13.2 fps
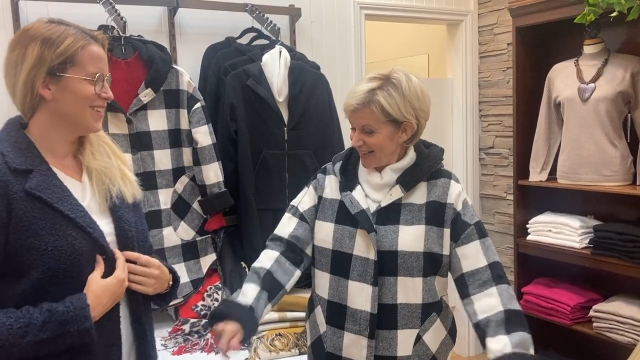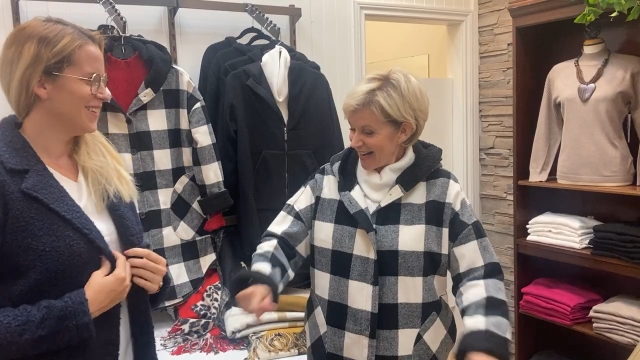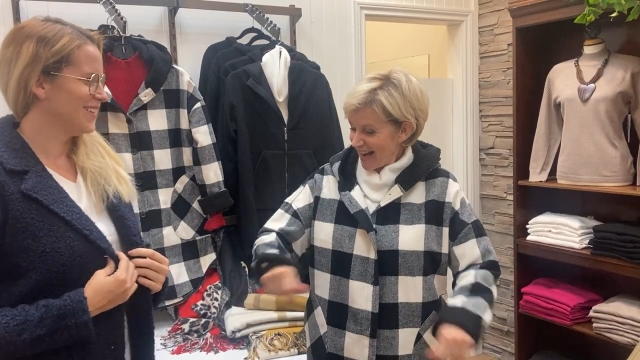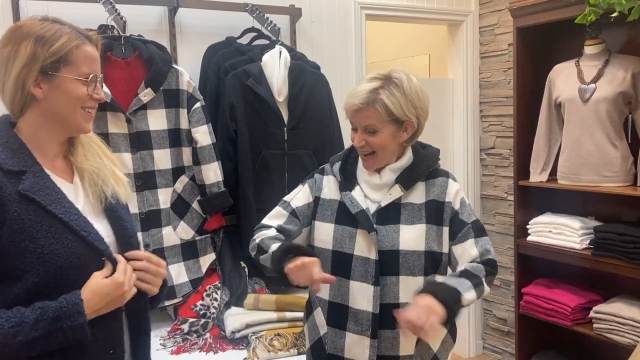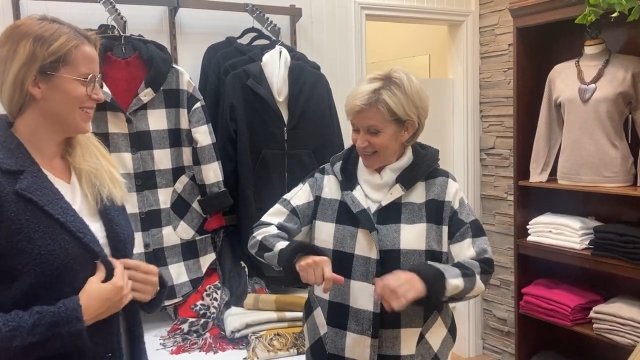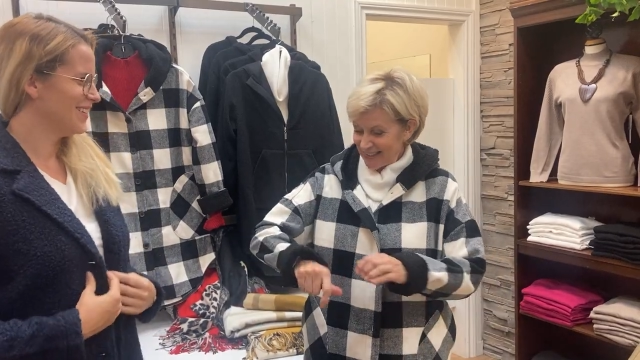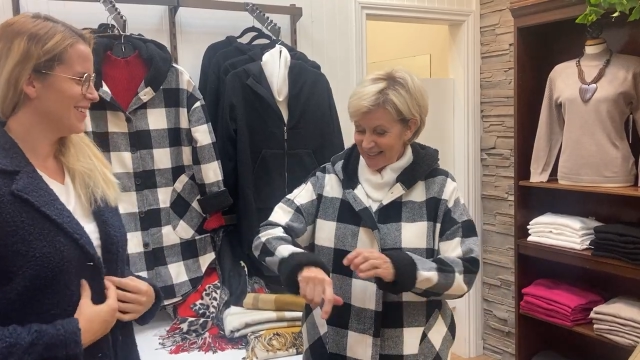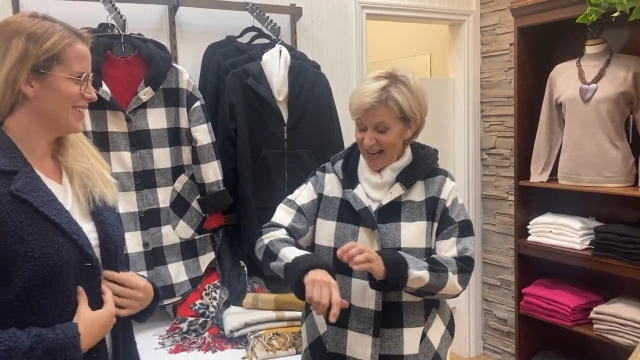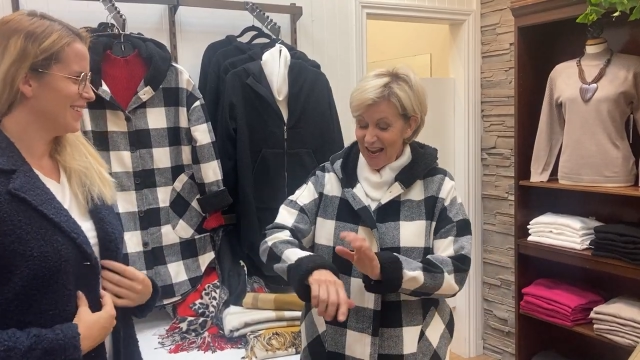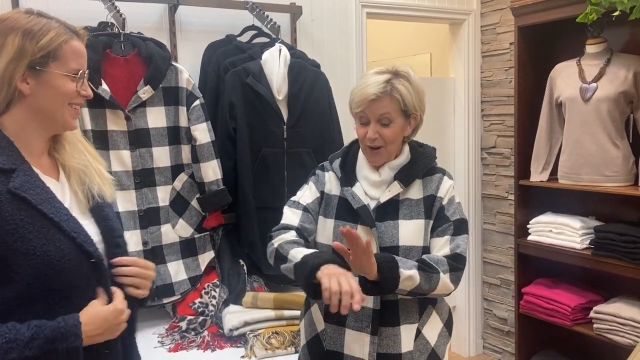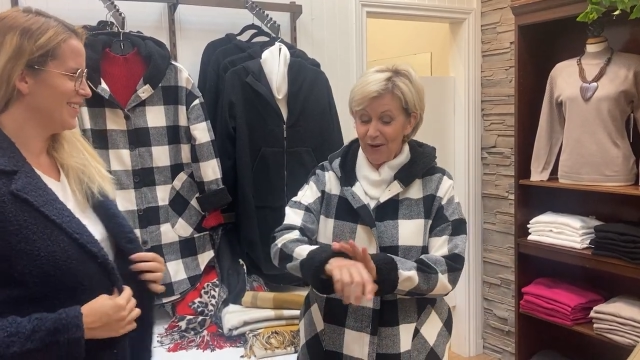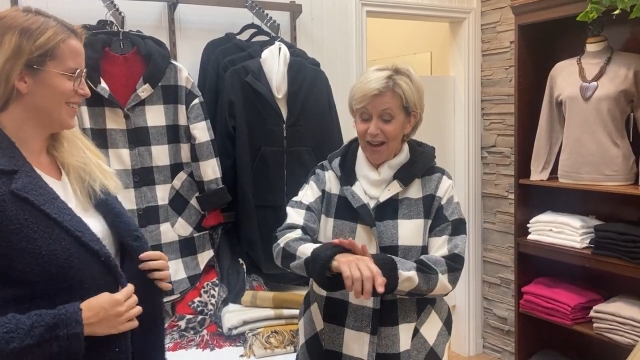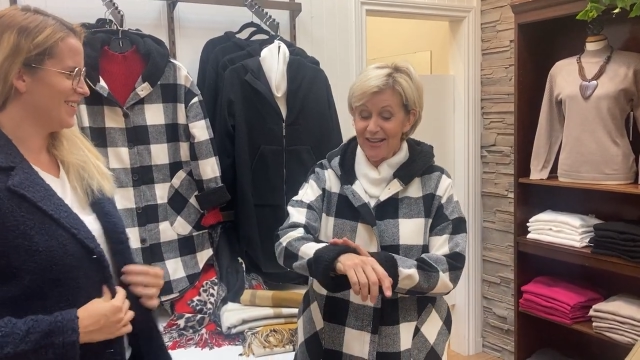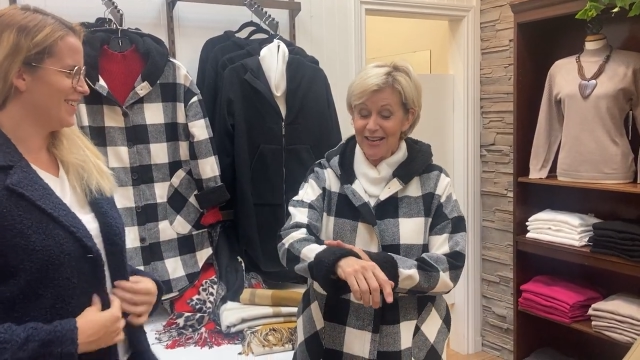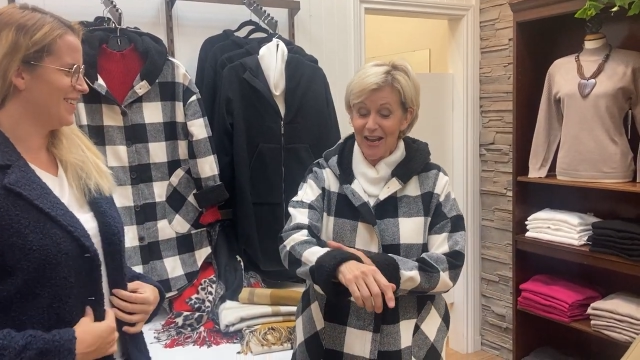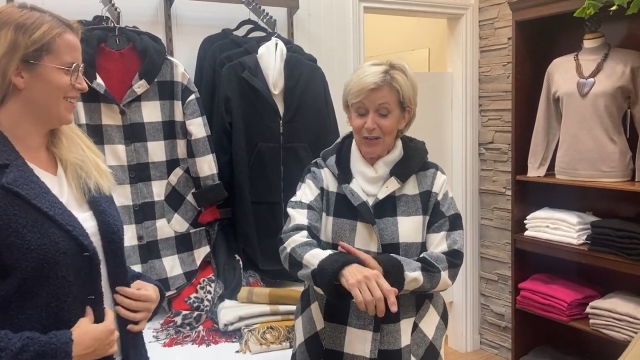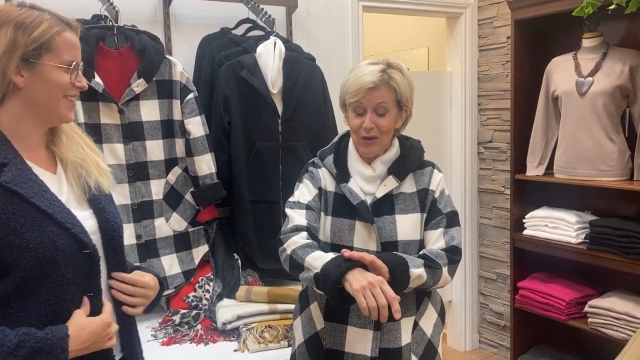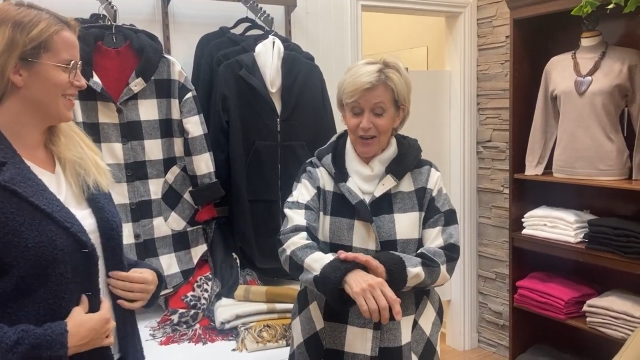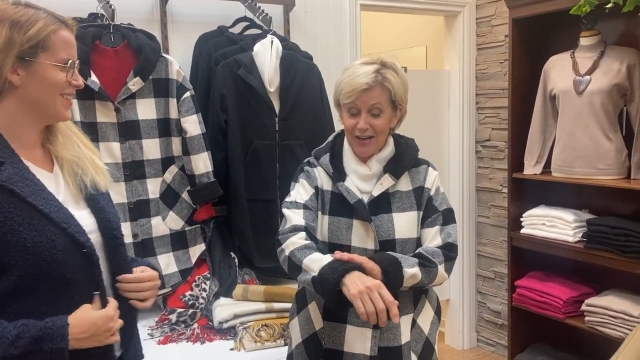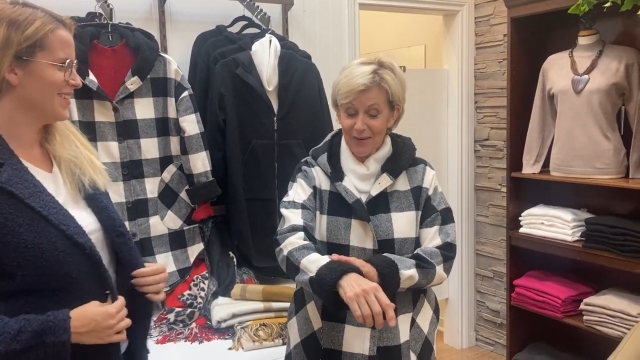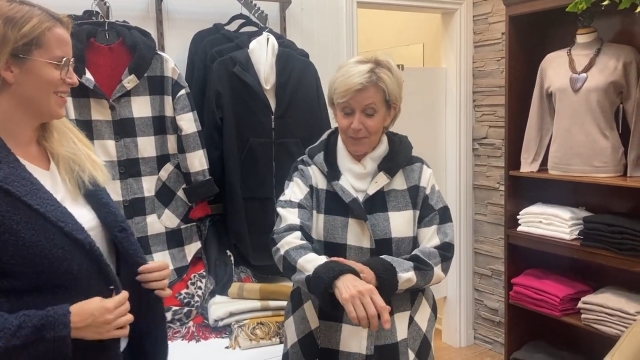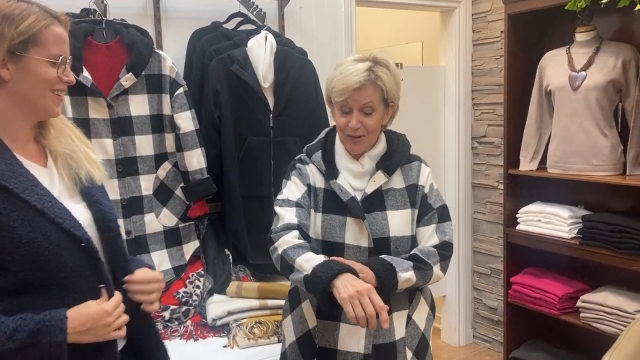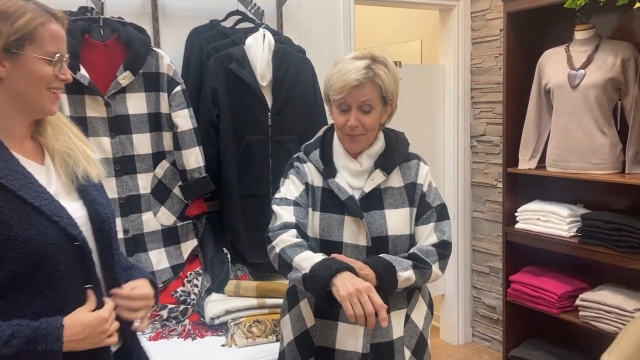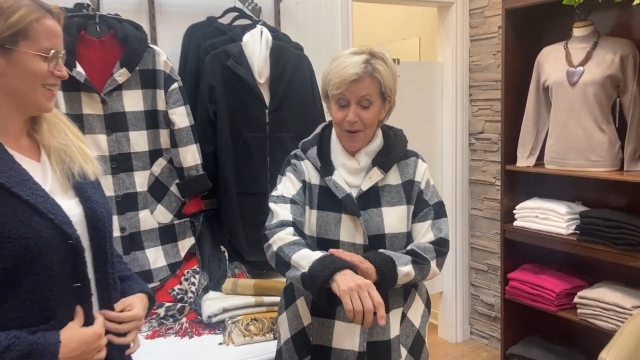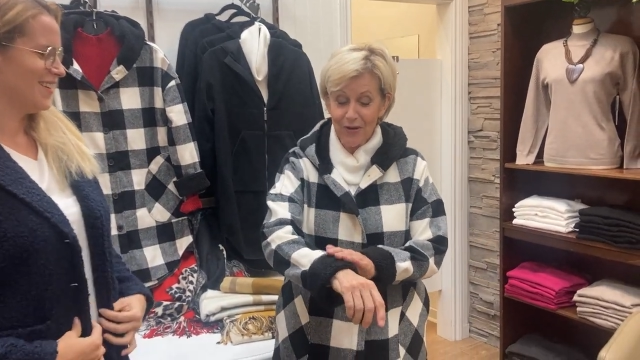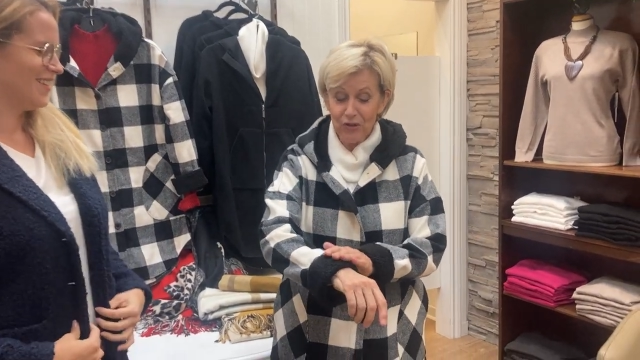Speaker 1: Yes. Okay, now look.
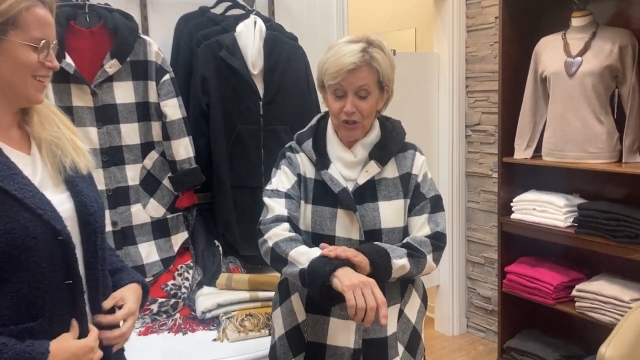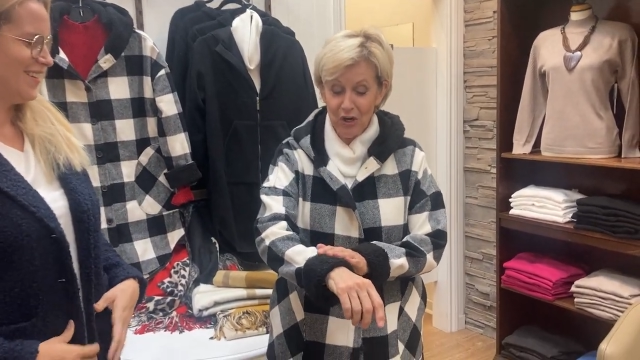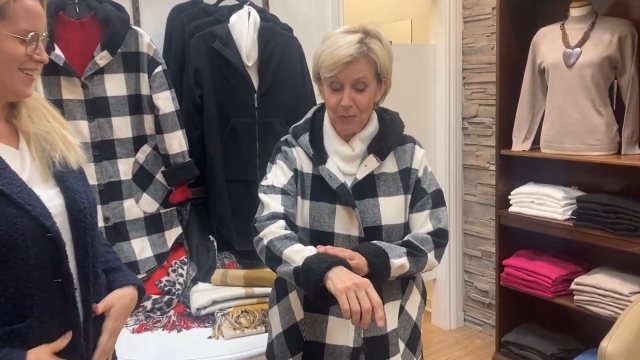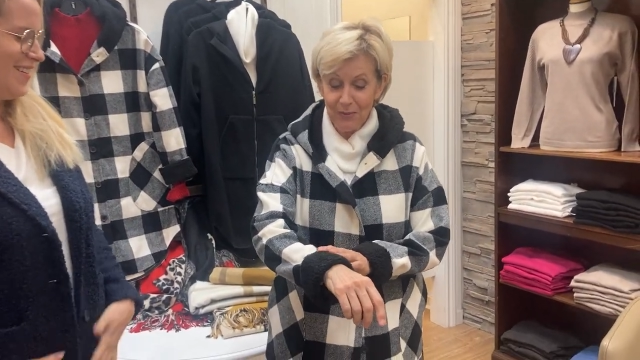Come on, Joe.